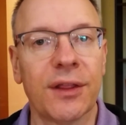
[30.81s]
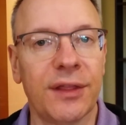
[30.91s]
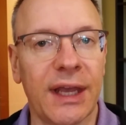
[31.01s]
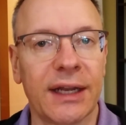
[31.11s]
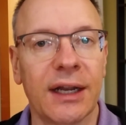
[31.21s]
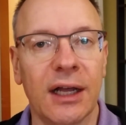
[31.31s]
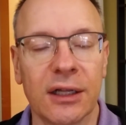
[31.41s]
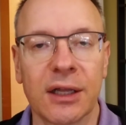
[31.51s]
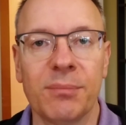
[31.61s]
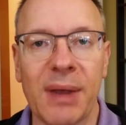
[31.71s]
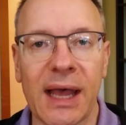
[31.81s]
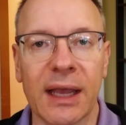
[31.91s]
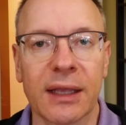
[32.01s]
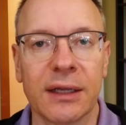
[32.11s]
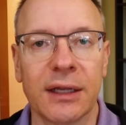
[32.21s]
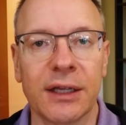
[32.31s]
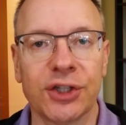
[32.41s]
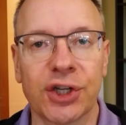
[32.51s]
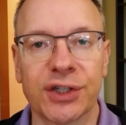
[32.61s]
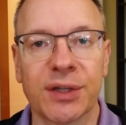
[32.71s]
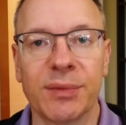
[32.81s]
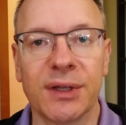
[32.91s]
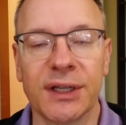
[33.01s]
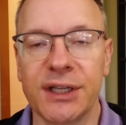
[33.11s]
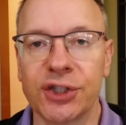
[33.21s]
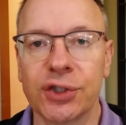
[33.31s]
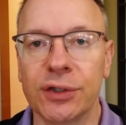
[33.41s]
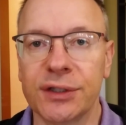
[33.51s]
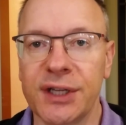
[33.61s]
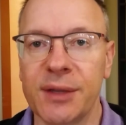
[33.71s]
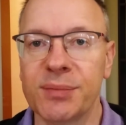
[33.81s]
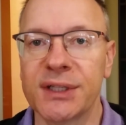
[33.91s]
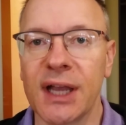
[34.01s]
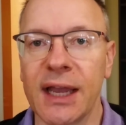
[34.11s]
Then I'll come back and share some additional tips,